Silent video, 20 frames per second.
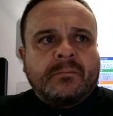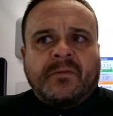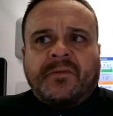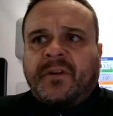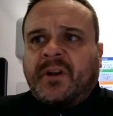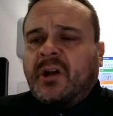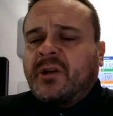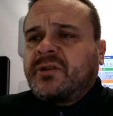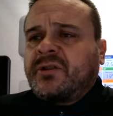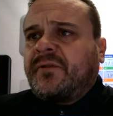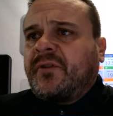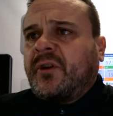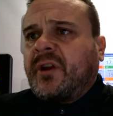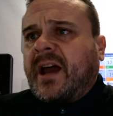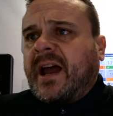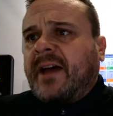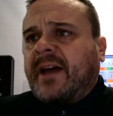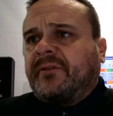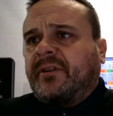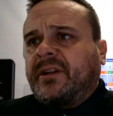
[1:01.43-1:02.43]
for those of you
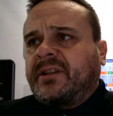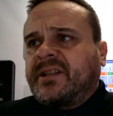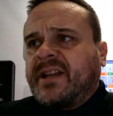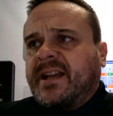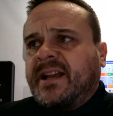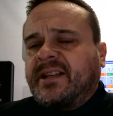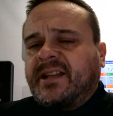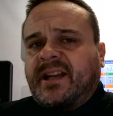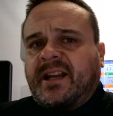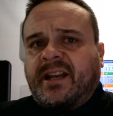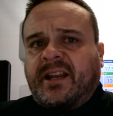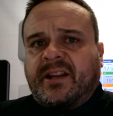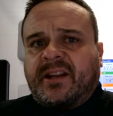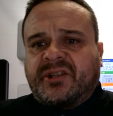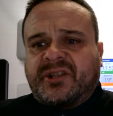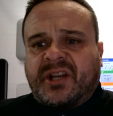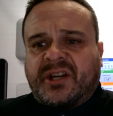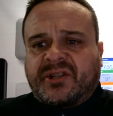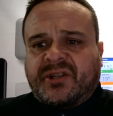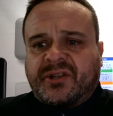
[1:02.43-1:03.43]
that haven't attended any of the
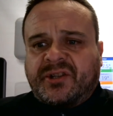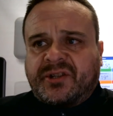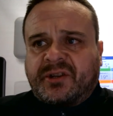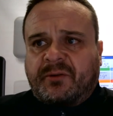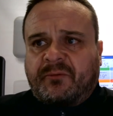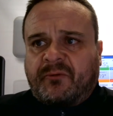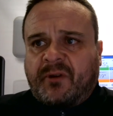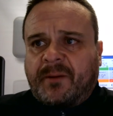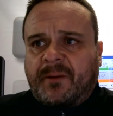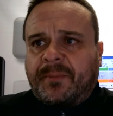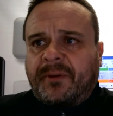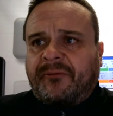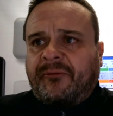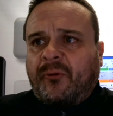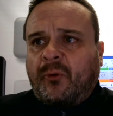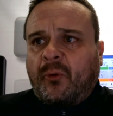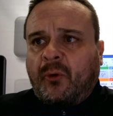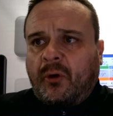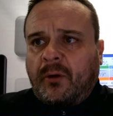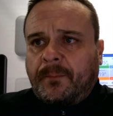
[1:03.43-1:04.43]
sessions that run
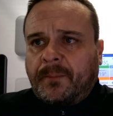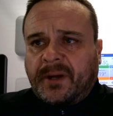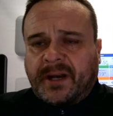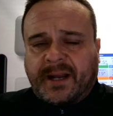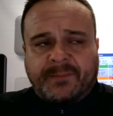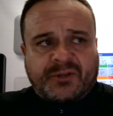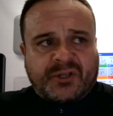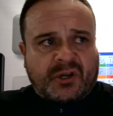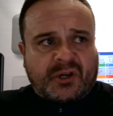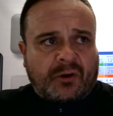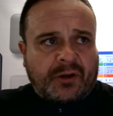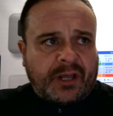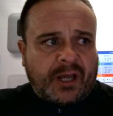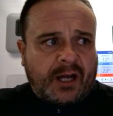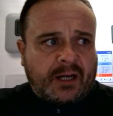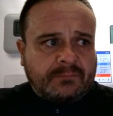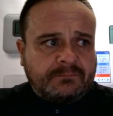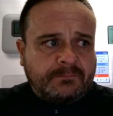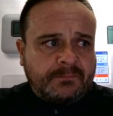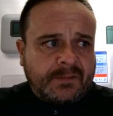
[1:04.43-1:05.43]
before, my name's Scott
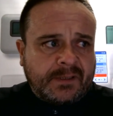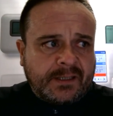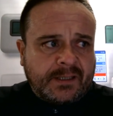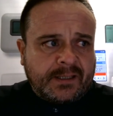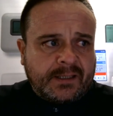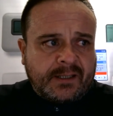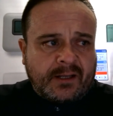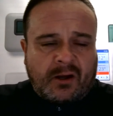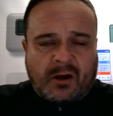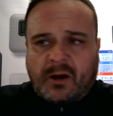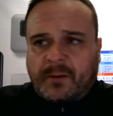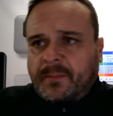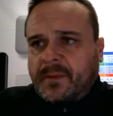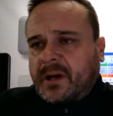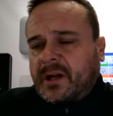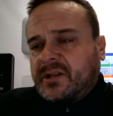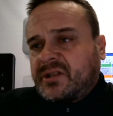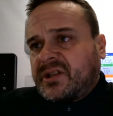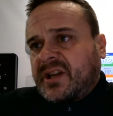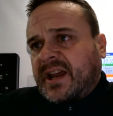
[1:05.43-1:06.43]
Young. I'm
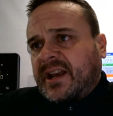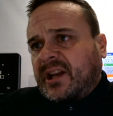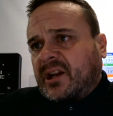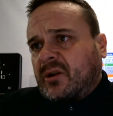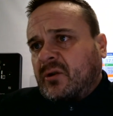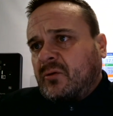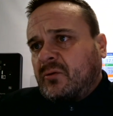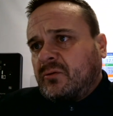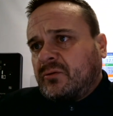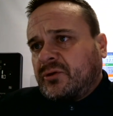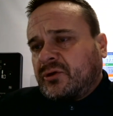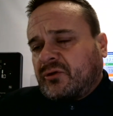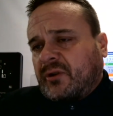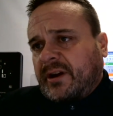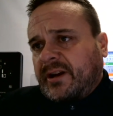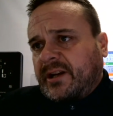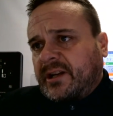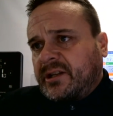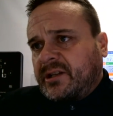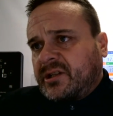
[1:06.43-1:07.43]
a technical
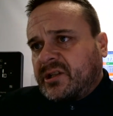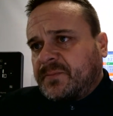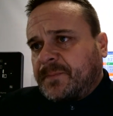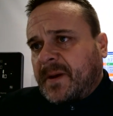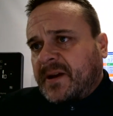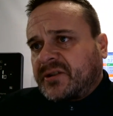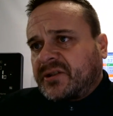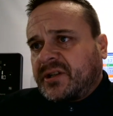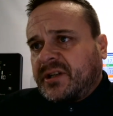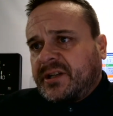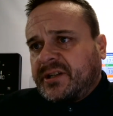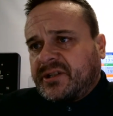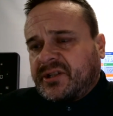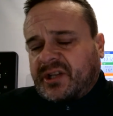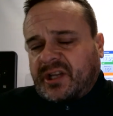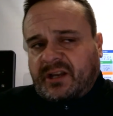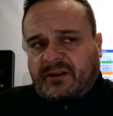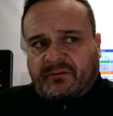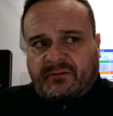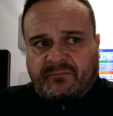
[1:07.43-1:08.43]
training specialist
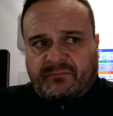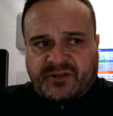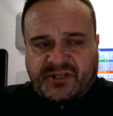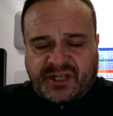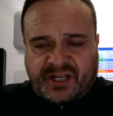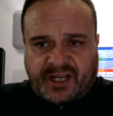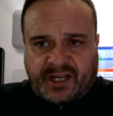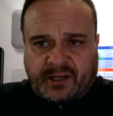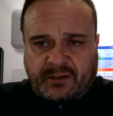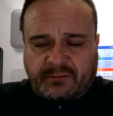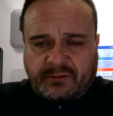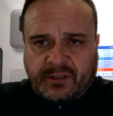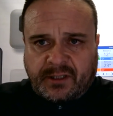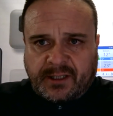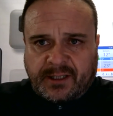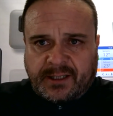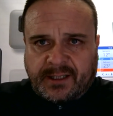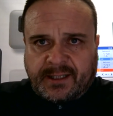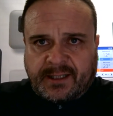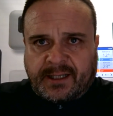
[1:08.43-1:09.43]
here at Resideo.
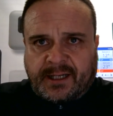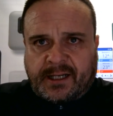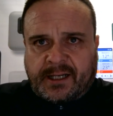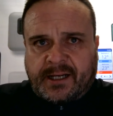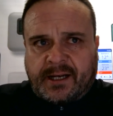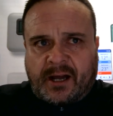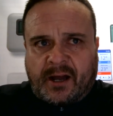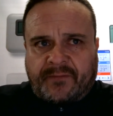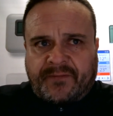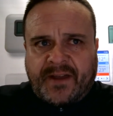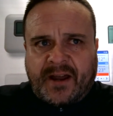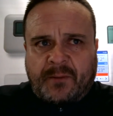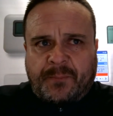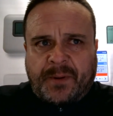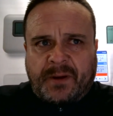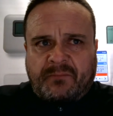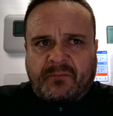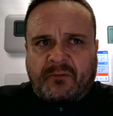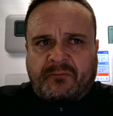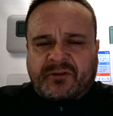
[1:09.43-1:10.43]
Uh, I've now
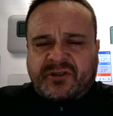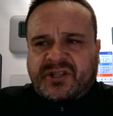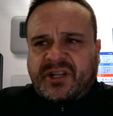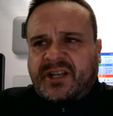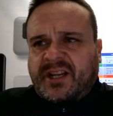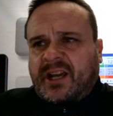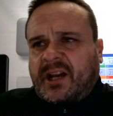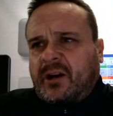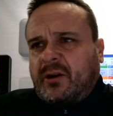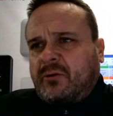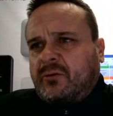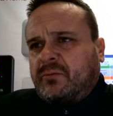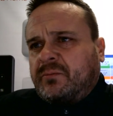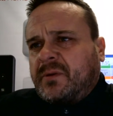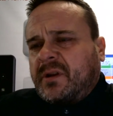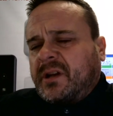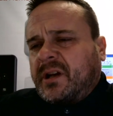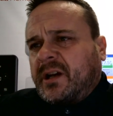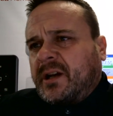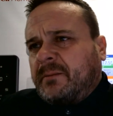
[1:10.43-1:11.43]
been with Resideo,
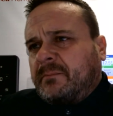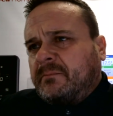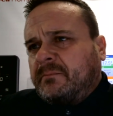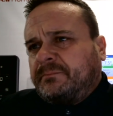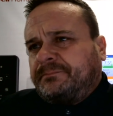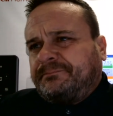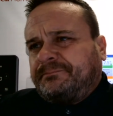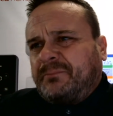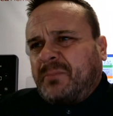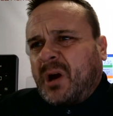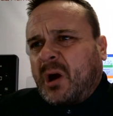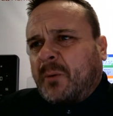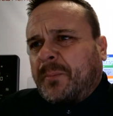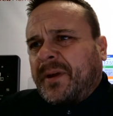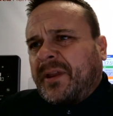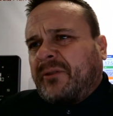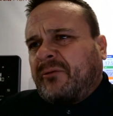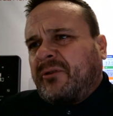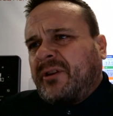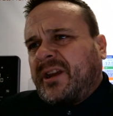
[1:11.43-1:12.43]
um, well, it'll
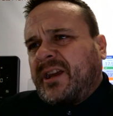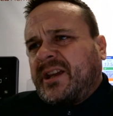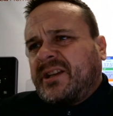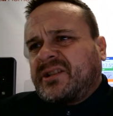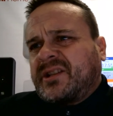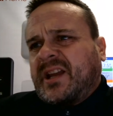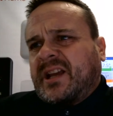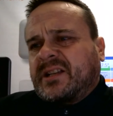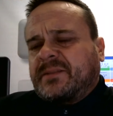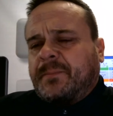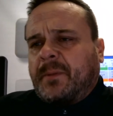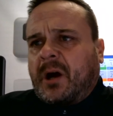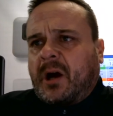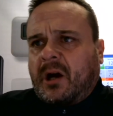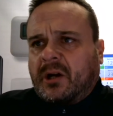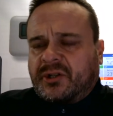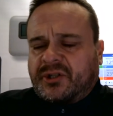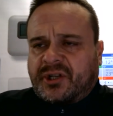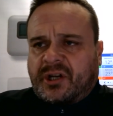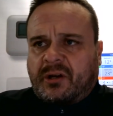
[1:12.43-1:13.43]
be three years next
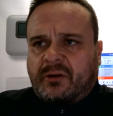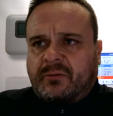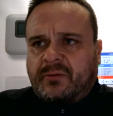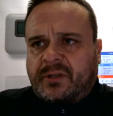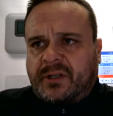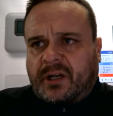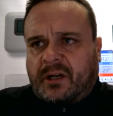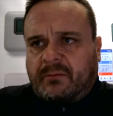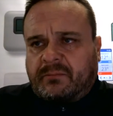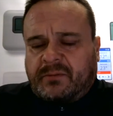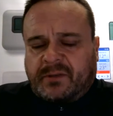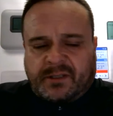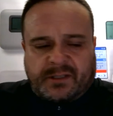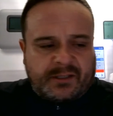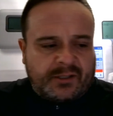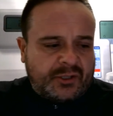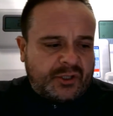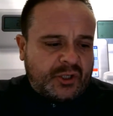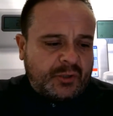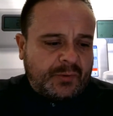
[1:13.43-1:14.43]
March. So, you know,
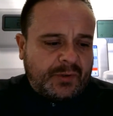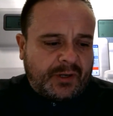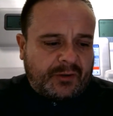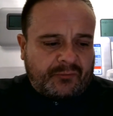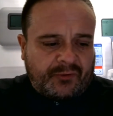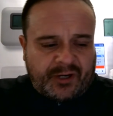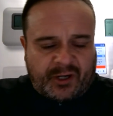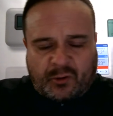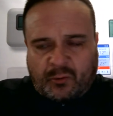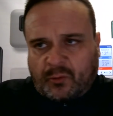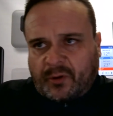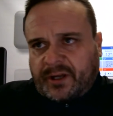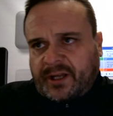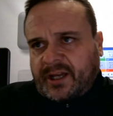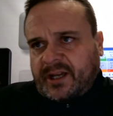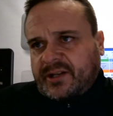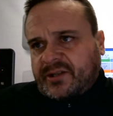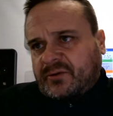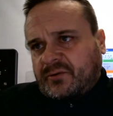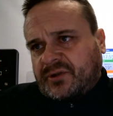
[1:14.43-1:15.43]
two and three quarter
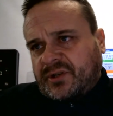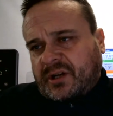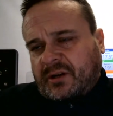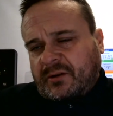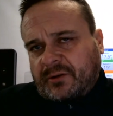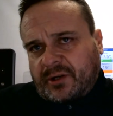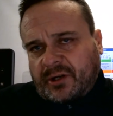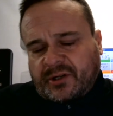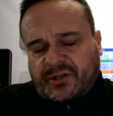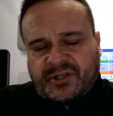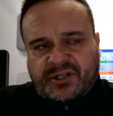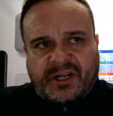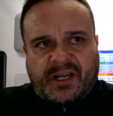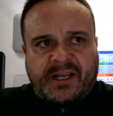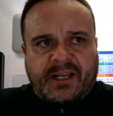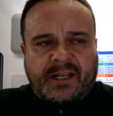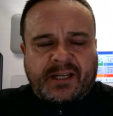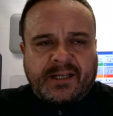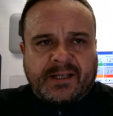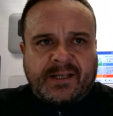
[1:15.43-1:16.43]
years or so, you could
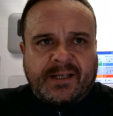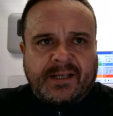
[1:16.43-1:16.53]
say.